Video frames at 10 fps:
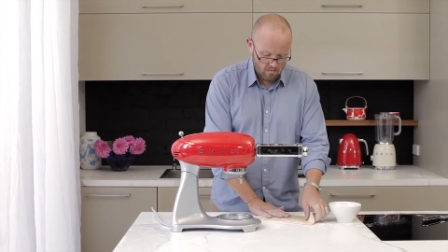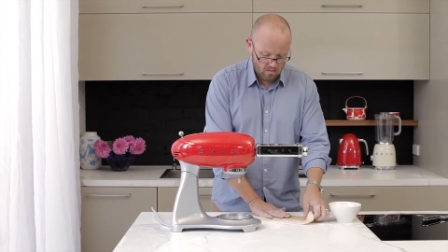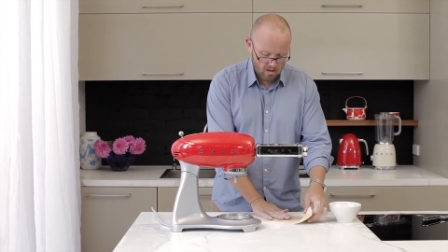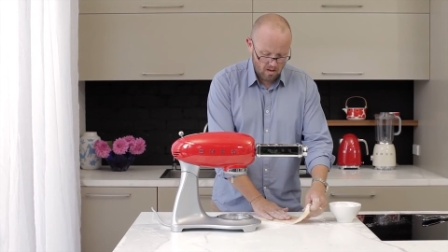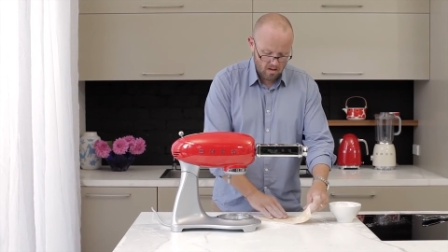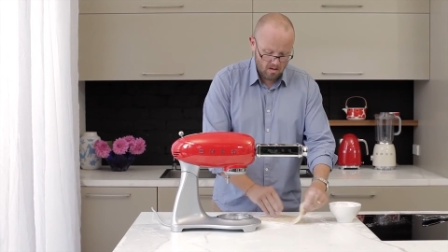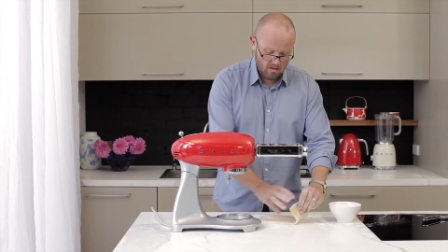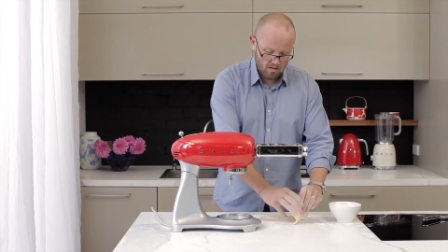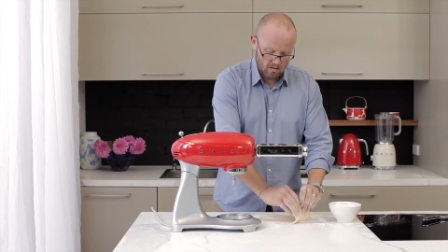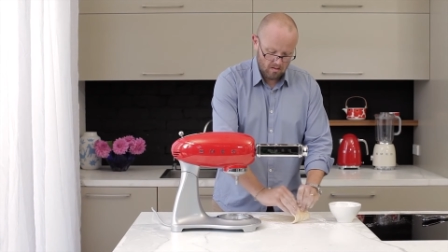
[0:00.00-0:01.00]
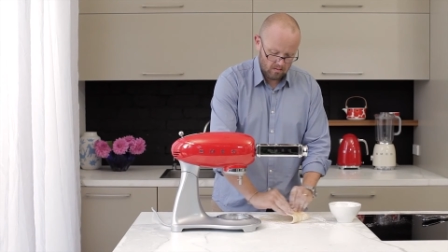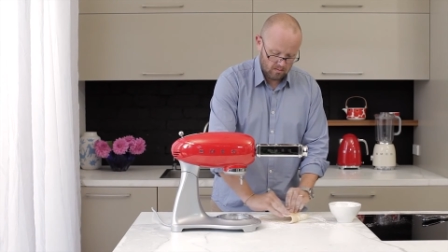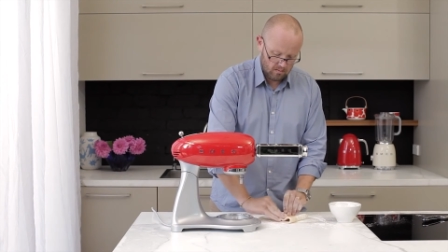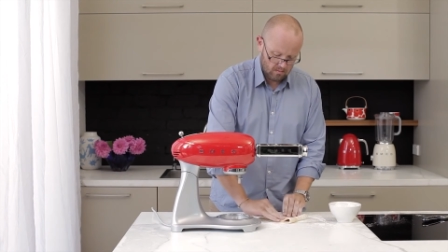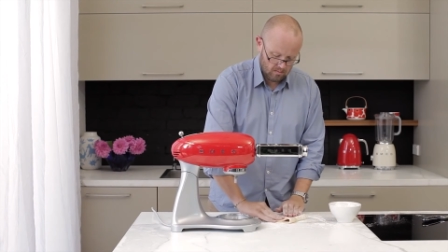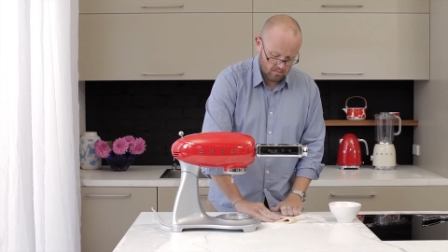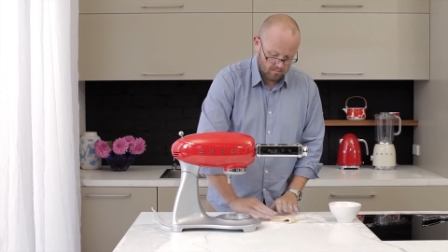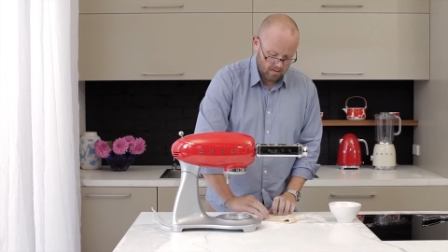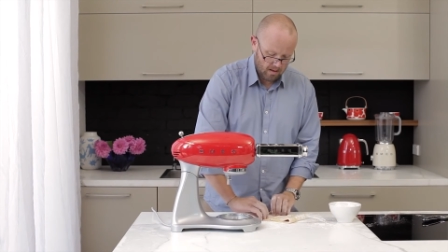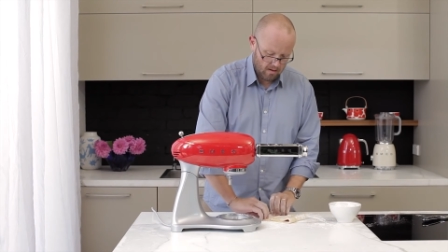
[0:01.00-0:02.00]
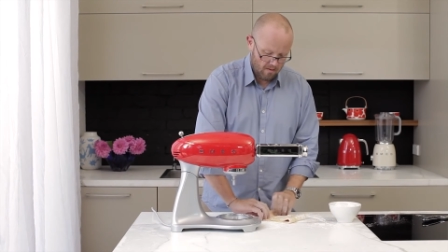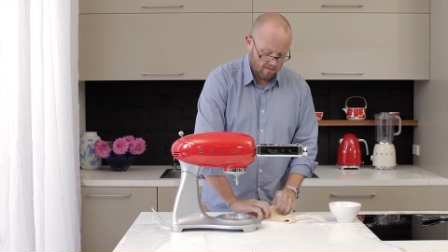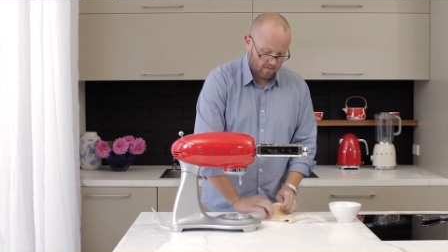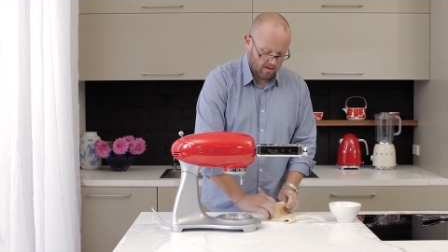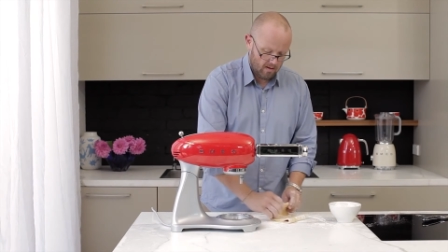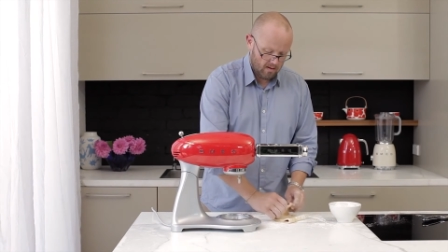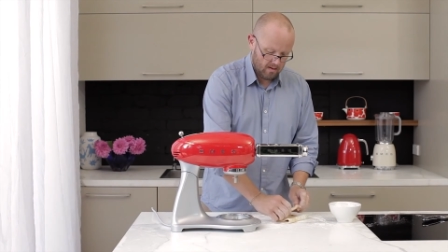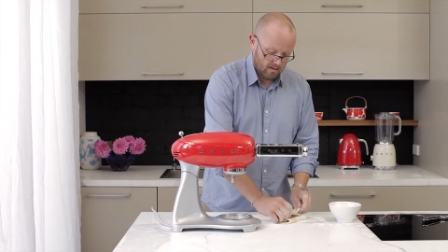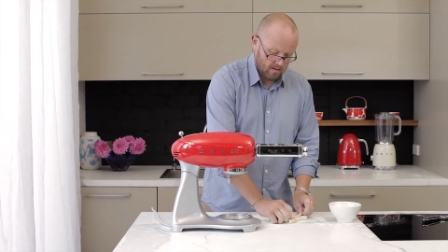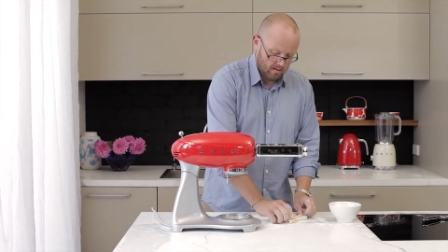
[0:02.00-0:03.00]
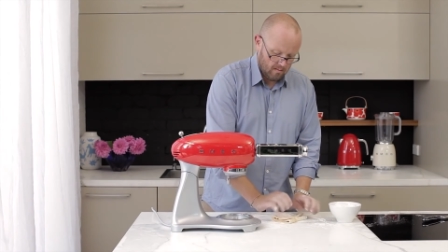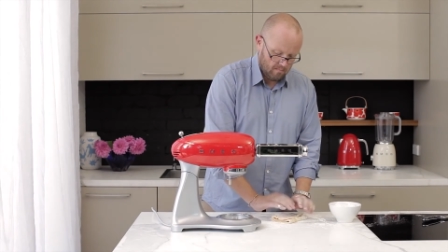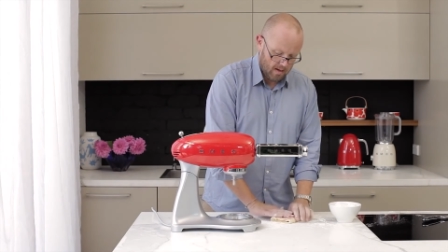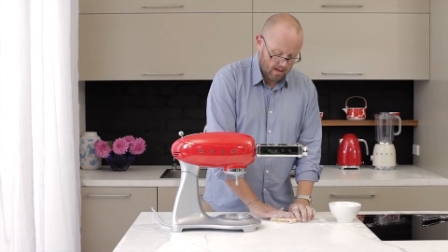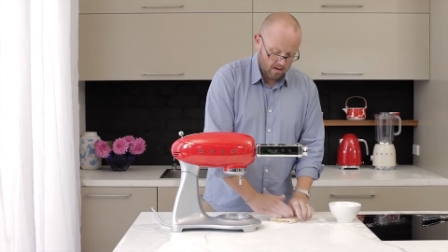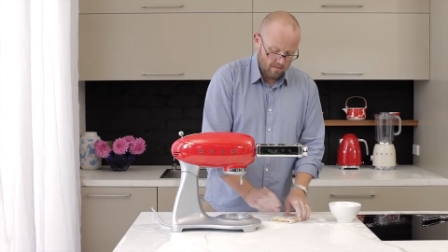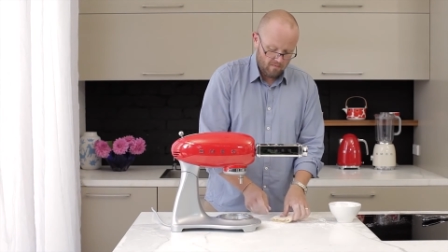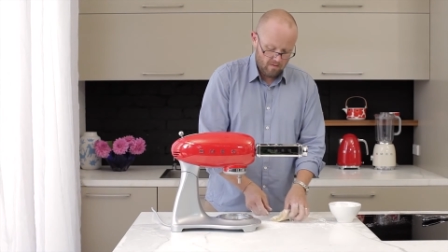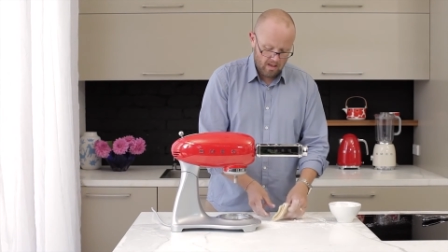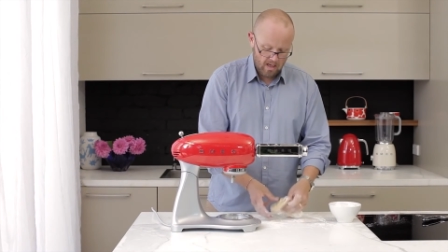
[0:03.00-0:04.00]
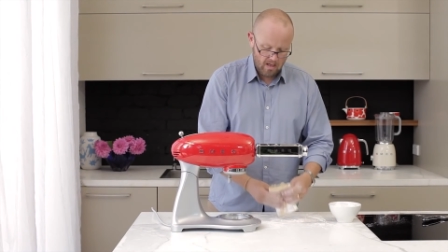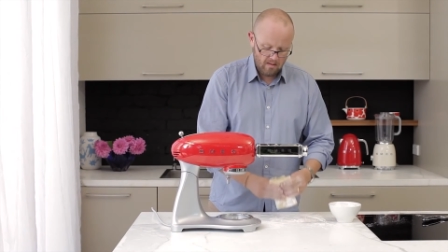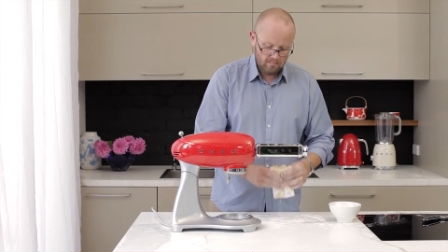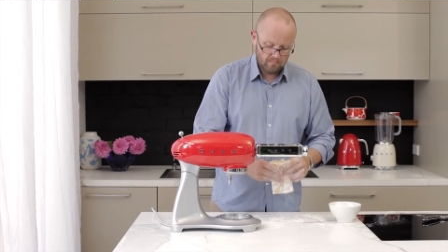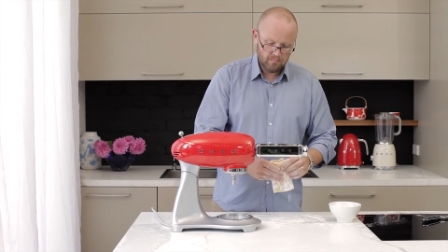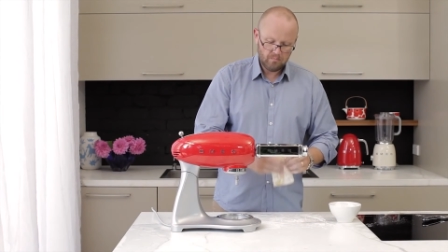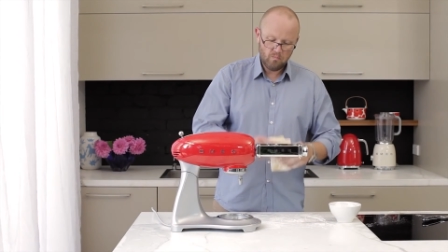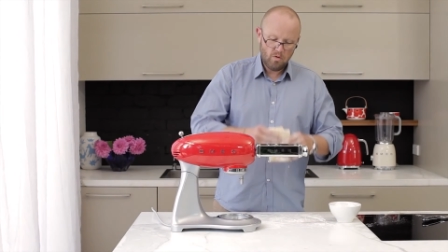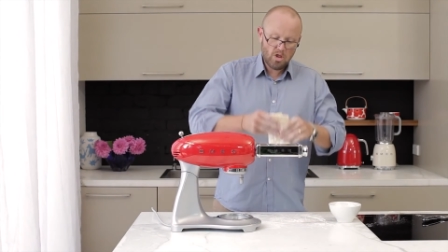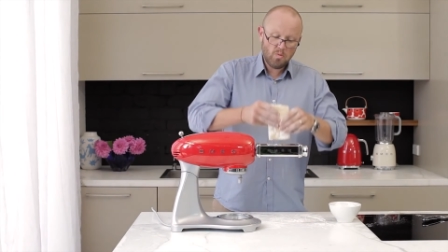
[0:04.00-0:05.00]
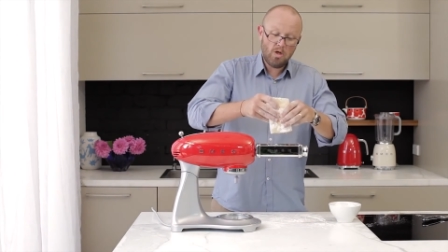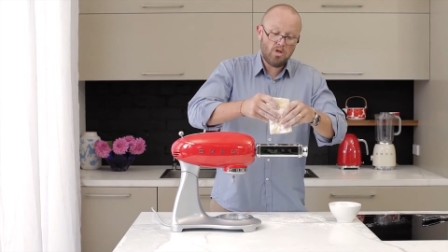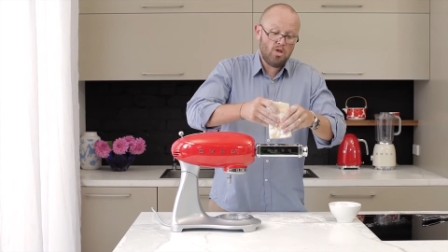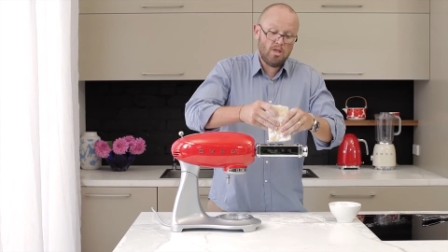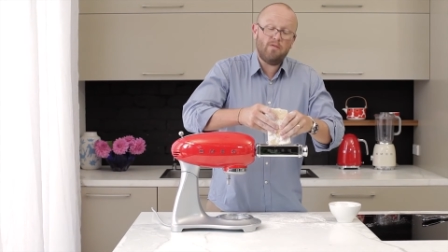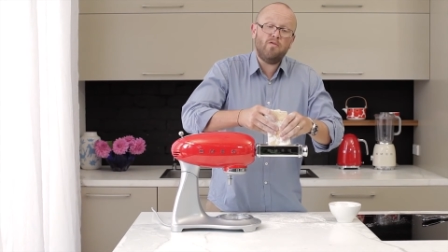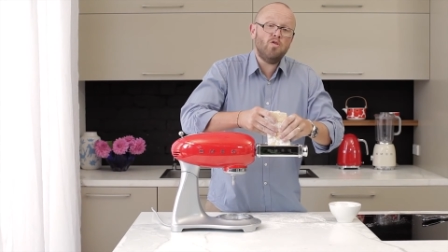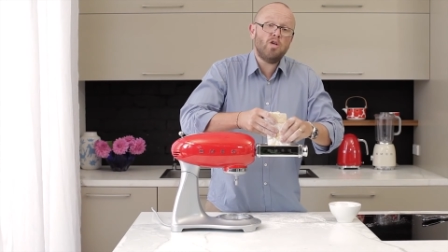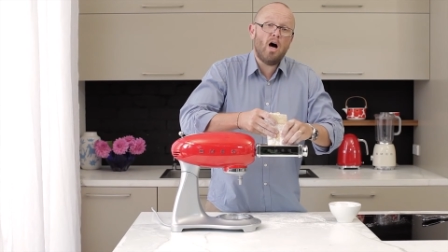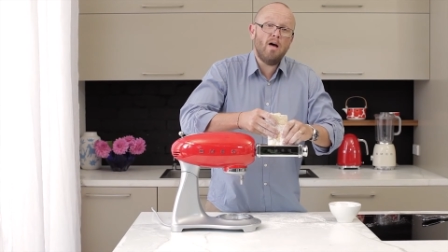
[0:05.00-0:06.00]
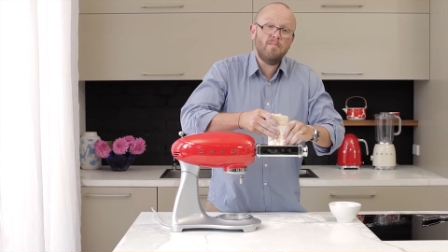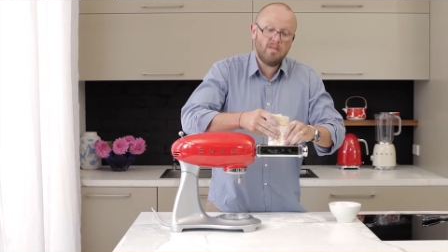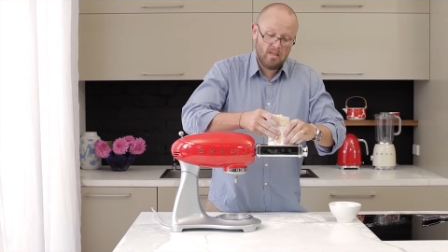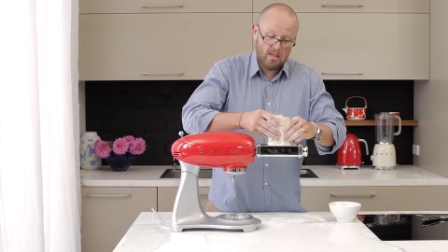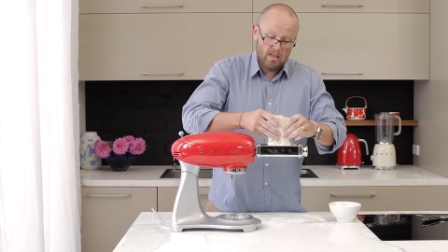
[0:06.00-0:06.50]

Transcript: we go, back over, back over again. We just want to do this a few times.